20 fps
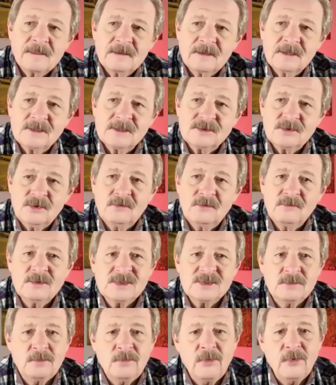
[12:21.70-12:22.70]
it's
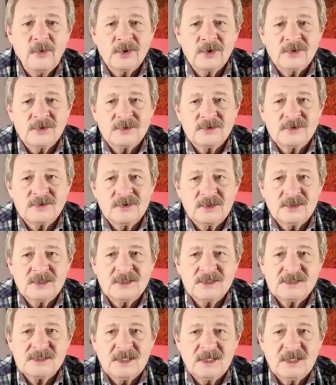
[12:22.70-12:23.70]
always important to
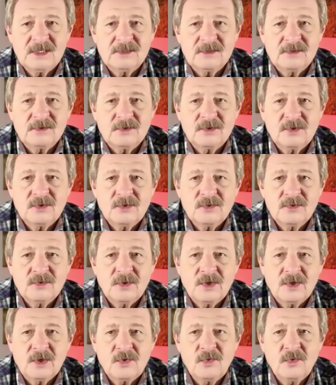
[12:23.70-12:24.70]
understand
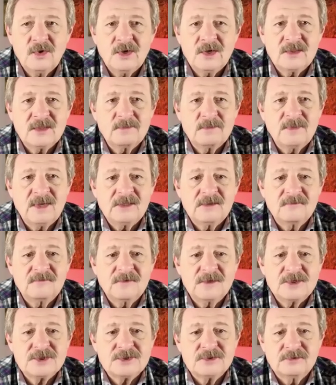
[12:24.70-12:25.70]
who are the
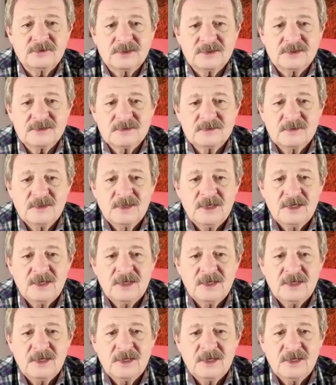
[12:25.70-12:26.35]
beneficiaries